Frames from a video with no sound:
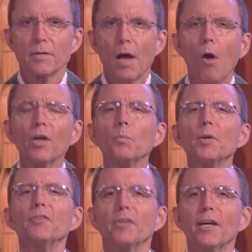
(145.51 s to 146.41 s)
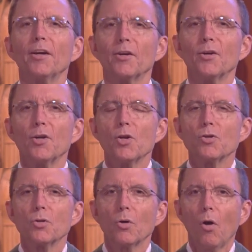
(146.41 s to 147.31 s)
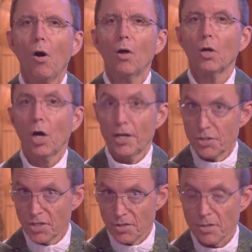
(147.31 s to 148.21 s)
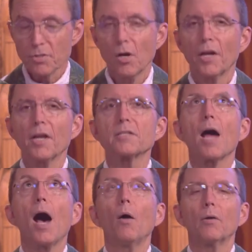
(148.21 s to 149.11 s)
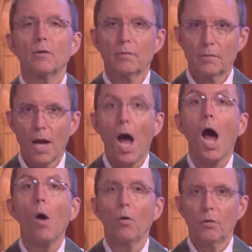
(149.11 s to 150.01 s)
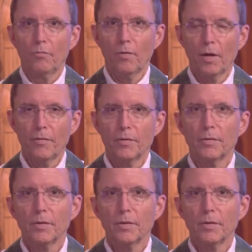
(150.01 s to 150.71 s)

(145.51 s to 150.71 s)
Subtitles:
How can we dare to call God, as Jesus taught us, our Father?